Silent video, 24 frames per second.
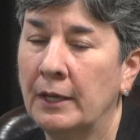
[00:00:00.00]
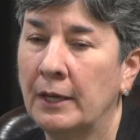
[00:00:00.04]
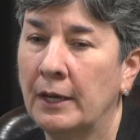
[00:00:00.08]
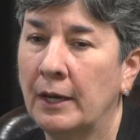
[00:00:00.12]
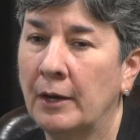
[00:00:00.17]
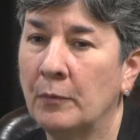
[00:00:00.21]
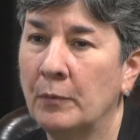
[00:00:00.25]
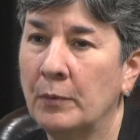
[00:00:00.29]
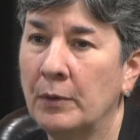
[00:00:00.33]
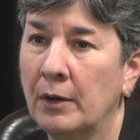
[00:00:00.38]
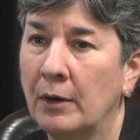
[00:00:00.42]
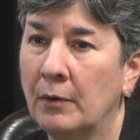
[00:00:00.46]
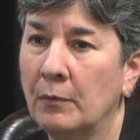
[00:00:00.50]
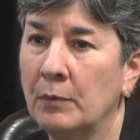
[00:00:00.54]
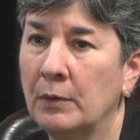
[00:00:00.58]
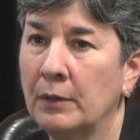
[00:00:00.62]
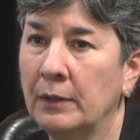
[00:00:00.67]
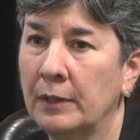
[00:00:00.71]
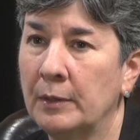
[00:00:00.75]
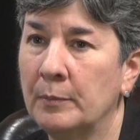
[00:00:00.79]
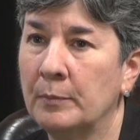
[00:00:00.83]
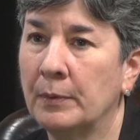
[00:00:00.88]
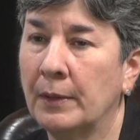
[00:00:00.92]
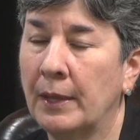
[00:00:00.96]
uh, we are
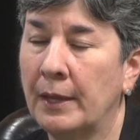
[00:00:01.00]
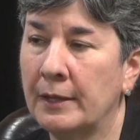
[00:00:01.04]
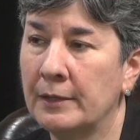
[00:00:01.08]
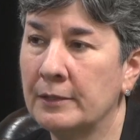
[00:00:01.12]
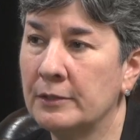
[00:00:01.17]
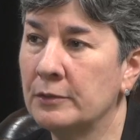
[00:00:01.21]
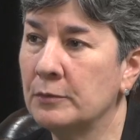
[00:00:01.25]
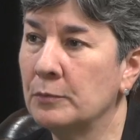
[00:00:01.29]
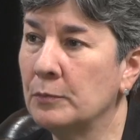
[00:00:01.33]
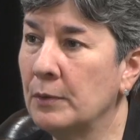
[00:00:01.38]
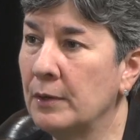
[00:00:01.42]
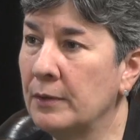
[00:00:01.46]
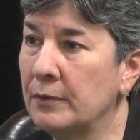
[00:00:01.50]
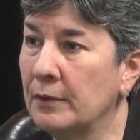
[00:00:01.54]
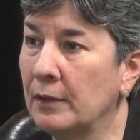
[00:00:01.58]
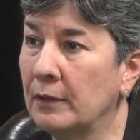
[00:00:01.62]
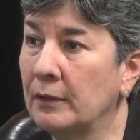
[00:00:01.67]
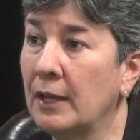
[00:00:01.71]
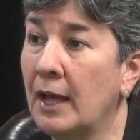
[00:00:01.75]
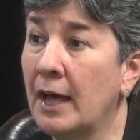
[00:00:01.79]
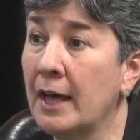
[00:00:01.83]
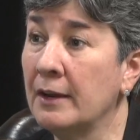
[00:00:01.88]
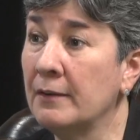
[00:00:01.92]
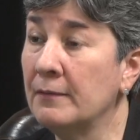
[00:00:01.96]
really blessed with a
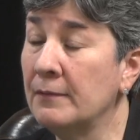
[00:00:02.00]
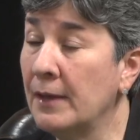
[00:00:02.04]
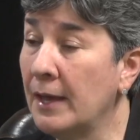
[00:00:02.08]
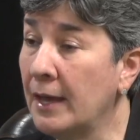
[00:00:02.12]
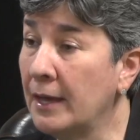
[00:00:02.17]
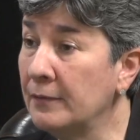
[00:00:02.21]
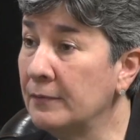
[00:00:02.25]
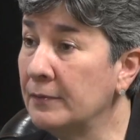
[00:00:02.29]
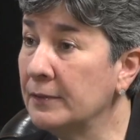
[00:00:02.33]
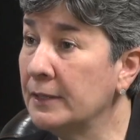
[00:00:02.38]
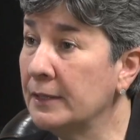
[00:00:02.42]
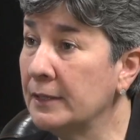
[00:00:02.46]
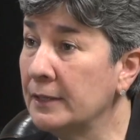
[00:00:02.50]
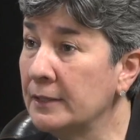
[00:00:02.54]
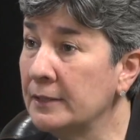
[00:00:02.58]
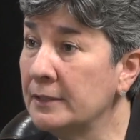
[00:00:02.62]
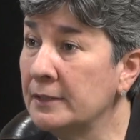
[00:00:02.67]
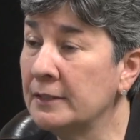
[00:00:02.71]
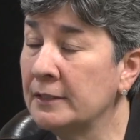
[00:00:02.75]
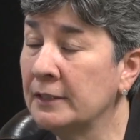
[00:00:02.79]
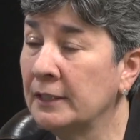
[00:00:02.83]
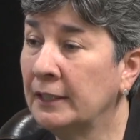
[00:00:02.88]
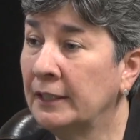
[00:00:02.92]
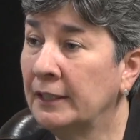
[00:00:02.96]
lot of
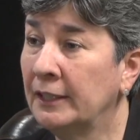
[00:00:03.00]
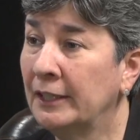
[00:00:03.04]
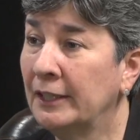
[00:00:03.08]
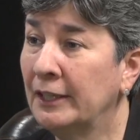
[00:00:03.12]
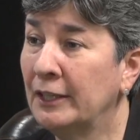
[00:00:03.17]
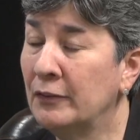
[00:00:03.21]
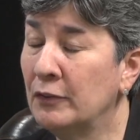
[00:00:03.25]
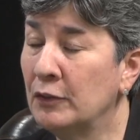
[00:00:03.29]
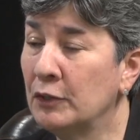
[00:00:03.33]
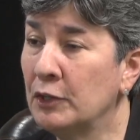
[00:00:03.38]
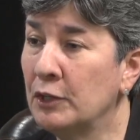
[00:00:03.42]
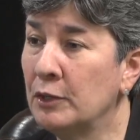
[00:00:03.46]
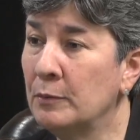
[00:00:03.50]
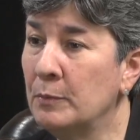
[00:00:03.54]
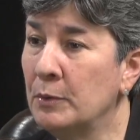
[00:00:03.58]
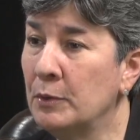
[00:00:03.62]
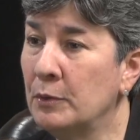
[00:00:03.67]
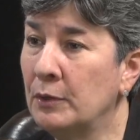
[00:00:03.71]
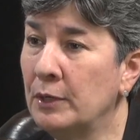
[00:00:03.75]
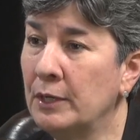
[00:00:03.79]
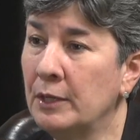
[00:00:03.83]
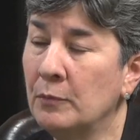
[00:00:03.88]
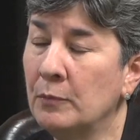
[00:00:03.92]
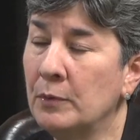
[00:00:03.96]
advocates in the
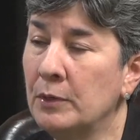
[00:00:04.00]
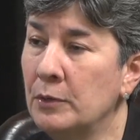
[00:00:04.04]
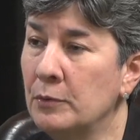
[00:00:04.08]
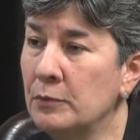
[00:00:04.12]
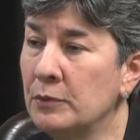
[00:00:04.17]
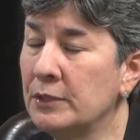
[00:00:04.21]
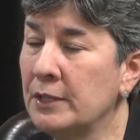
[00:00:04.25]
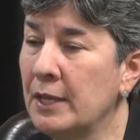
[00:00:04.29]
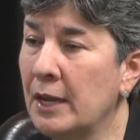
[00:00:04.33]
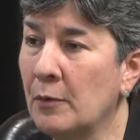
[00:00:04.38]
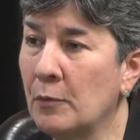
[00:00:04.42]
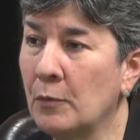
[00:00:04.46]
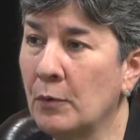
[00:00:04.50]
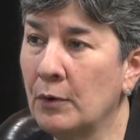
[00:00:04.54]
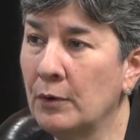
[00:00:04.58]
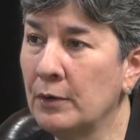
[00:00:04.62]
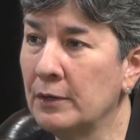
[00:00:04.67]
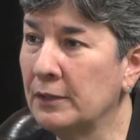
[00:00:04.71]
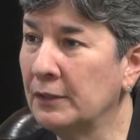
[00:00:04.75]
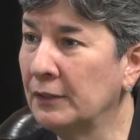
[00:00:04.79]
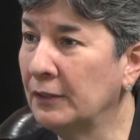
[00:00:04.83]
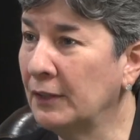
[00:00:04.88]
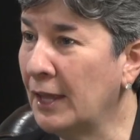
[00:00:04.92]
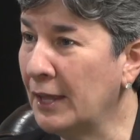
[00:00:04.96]
community, and we use that
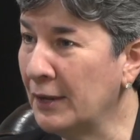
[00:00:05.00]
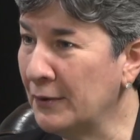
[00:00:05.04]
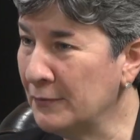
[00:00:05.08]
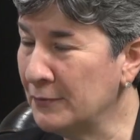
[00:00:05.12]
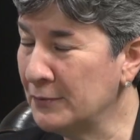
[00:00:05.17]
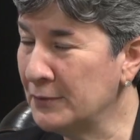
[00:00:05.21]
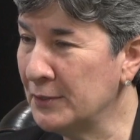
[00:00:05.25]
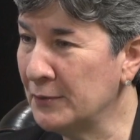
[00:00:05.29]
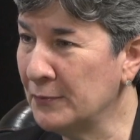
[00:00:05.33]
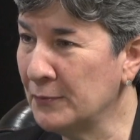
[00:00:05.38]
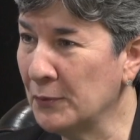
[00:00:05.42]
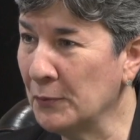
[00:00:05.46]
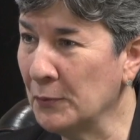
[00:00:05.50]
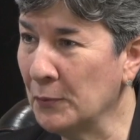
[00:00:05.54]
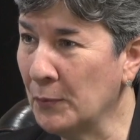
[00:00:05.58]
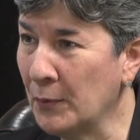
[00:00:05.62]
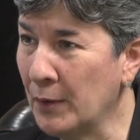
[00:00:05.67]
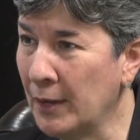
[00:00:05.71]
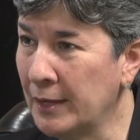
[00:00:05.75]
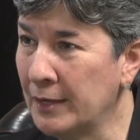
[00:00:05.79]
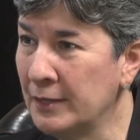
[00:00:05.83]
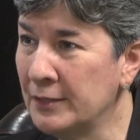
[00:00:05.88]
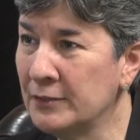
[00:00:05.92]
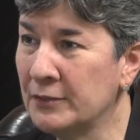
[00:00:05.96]
word in a lot of different
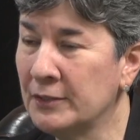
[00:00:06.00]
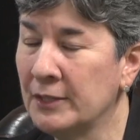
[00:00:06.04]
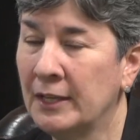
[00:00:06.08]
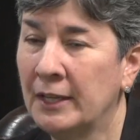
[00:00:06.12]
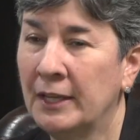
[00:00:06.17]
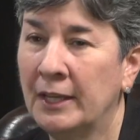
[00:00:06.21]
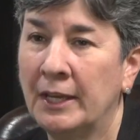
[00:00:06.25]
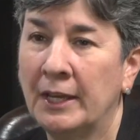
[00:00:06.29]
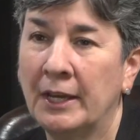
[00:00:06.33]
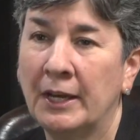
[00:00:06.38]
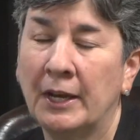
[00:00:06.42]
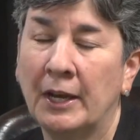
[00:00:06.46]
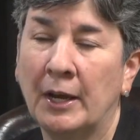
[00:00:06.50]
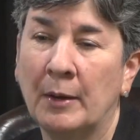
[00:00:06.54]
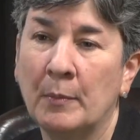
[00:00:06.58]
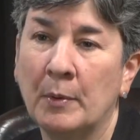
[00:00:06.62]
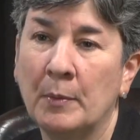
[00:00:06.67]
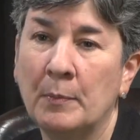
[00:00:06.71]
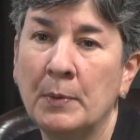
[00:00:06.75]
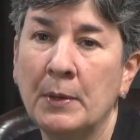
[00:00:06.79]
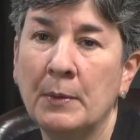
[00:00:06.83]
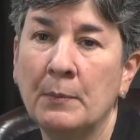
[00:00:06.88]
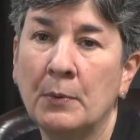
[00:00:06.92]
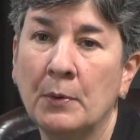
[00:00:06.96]
ways, uh,
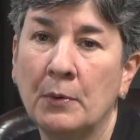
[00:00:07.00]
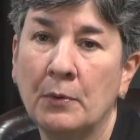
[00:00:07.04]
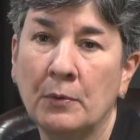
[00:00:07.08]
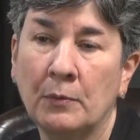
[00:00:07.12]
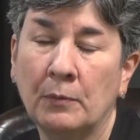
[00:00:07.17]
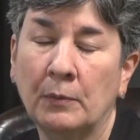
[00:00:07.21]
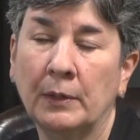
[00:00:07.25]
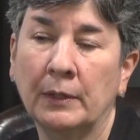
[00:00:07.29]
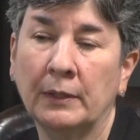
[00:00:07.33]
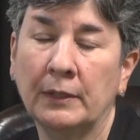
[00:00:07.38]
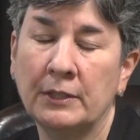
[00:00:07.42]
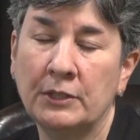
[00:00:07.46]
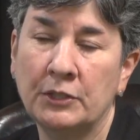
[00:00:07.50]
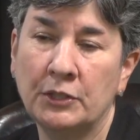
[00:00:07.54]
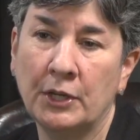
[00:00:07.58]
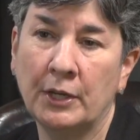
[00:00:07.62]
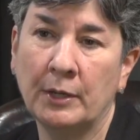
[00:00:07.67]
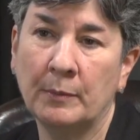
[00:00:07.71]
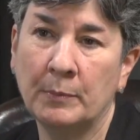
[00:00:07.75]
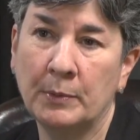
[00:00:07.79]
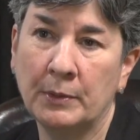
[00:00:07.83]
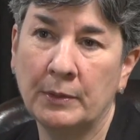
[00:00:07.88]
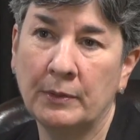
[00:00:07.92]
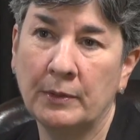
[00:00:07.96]
but people who really
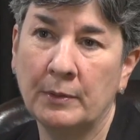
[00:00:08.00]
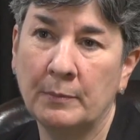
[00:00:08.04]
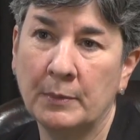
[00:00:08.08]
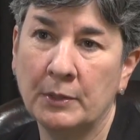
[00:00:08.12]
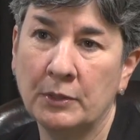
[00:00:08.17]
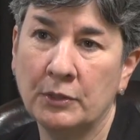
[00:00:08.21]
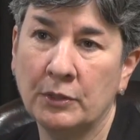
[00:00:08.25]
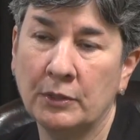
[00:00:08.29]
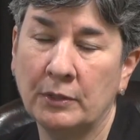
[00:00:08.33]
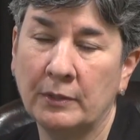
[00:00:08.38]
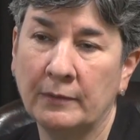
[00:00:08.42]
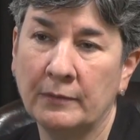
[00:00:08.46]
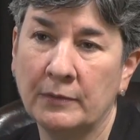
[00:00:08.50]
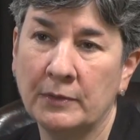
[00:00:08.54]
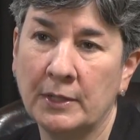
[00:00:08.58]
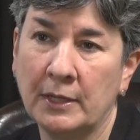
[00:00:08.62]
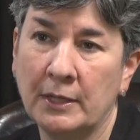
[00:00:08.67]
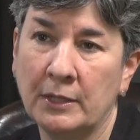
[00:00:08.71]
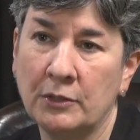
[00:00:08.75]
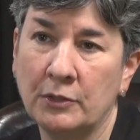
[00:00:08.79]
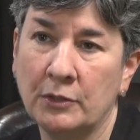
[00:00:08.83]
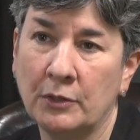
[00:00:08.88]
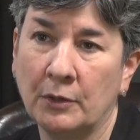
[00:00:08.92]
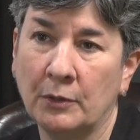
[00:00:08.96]
champion the mission of
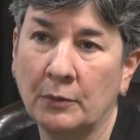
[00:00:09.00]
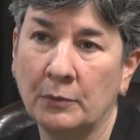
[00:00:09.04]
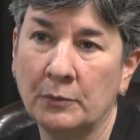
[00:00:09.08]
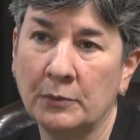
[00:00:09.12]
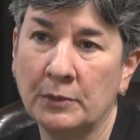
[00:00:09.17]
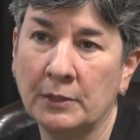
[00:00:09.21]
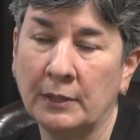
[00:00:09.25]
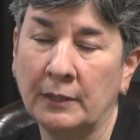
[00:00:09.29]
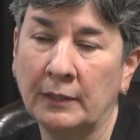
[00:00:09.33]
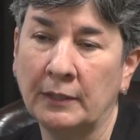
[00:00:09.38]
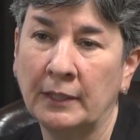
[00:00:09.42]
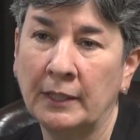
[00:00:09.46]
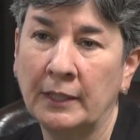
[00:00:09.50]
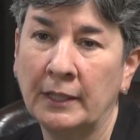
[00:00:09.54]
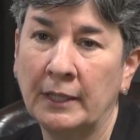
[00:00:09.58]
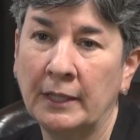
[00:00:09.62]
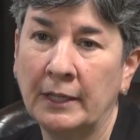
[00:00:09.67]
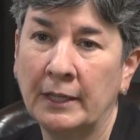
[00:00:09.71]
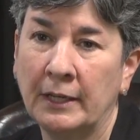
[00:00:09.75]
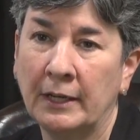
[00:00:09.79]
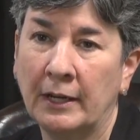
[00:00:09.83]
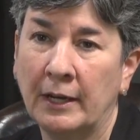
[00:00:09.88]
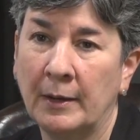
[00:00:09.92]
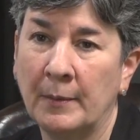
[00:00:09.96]
St. Joe's, and
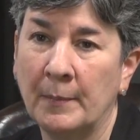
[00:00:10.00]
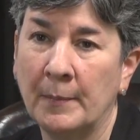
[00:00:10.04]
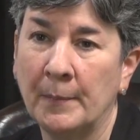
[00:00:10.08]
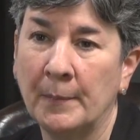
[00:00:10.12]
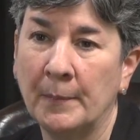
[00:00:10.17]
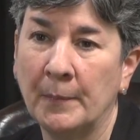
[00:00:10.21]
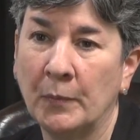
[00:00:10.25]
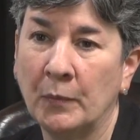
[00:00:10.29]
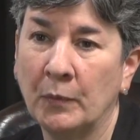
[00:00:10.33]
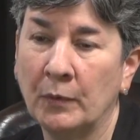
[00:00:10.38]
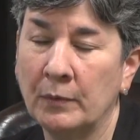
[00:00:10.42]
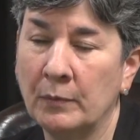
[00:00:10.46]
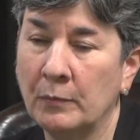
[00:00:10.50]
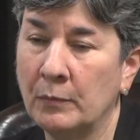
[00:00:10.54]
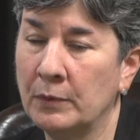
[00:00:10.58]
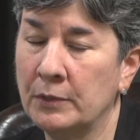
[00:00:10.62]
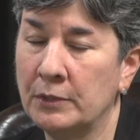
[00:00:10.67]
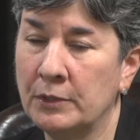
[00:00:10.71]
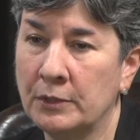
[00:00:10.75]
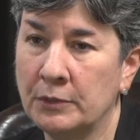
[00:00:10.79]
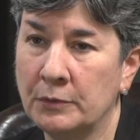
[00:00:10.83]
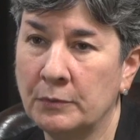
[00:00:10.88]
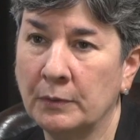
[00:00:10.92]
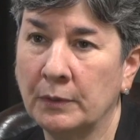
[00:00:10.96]
um, we're, we're
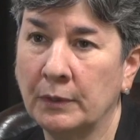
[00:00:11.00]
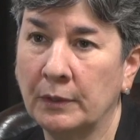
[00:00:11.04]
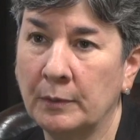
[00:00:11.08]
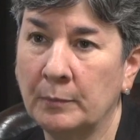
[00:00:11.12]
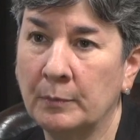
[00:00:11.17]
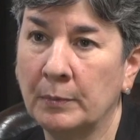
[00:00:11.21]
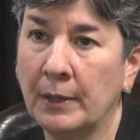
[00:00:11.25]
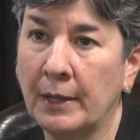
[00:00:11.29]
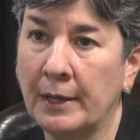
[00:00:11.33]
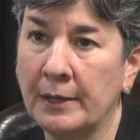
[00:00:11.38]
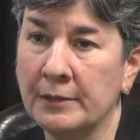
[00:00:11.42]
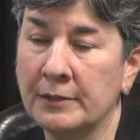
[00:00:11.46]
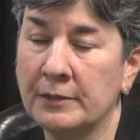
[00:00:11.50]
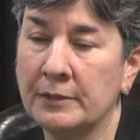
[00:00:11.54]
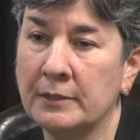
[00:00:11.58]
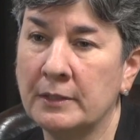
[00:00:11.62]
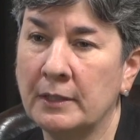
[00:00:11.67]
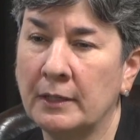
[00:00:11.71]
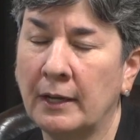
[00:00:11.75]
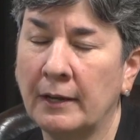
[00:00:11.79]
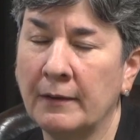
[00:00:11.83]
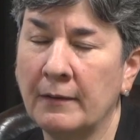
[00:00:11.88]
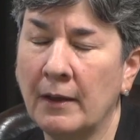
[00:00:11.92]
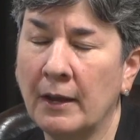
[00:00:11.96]
just really
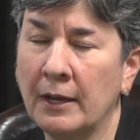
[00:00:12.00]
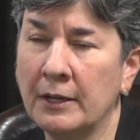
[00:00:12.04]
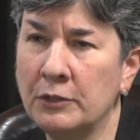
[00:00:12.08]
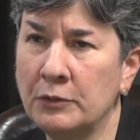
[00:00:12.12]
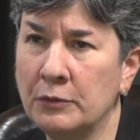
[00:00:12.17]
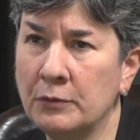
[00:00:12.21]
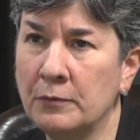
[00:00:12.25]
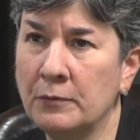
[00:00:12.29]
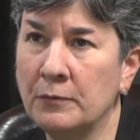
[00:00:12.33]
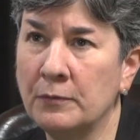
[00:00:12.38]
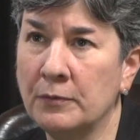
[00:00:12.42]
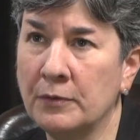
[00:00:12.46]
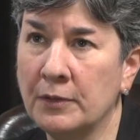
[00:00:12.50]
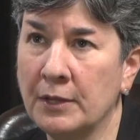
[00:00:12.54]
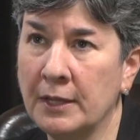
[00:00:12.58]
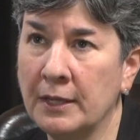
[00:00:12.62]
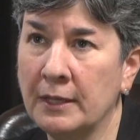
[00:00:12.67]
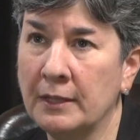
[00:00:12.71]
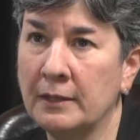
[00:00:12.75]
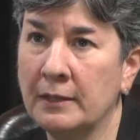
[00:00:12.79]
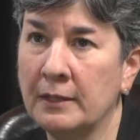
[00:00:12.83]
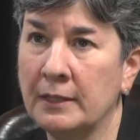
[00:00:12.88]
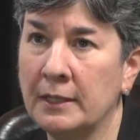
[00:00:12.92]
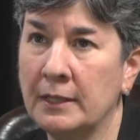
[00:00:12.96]
blessed. I, I do
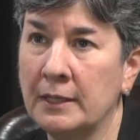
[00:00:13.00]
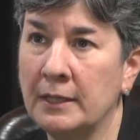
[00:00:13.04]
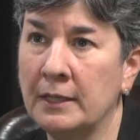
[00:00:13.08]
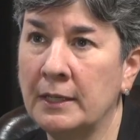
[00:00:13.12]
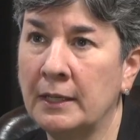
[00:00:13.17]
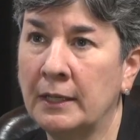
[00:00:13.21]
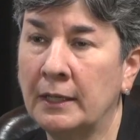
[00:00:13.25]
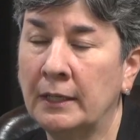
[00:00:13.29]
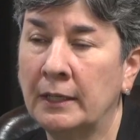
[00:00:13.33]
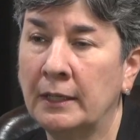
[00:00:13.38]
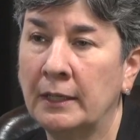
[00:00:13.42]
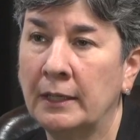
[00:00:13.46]
think the